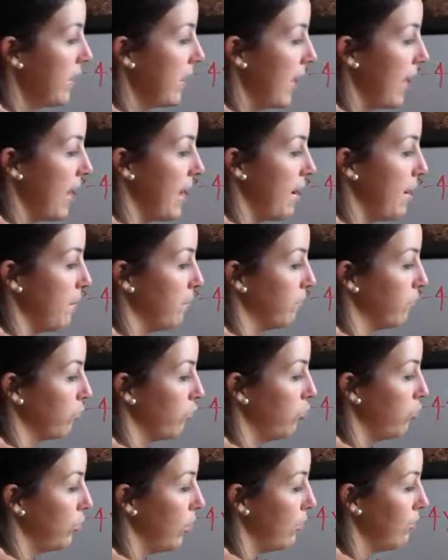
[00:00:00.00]
um,
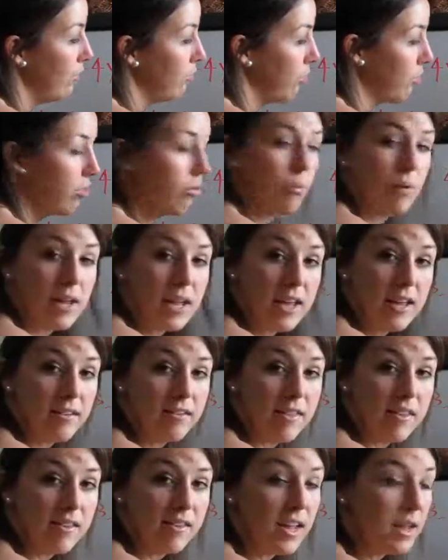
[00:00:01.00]
12 over 3 is
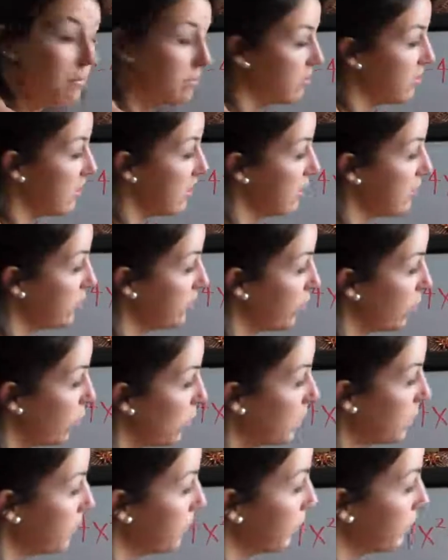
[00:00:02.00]
the same thing as
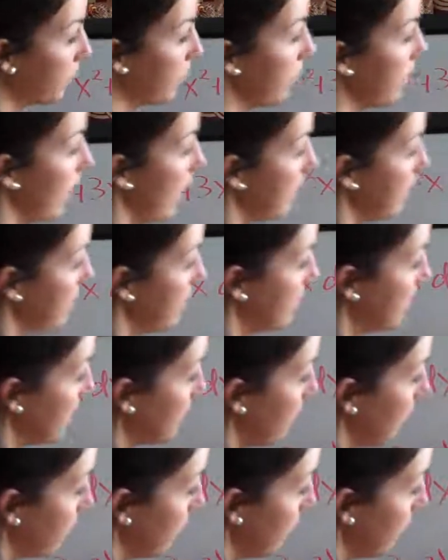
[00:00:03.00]
4. And then same over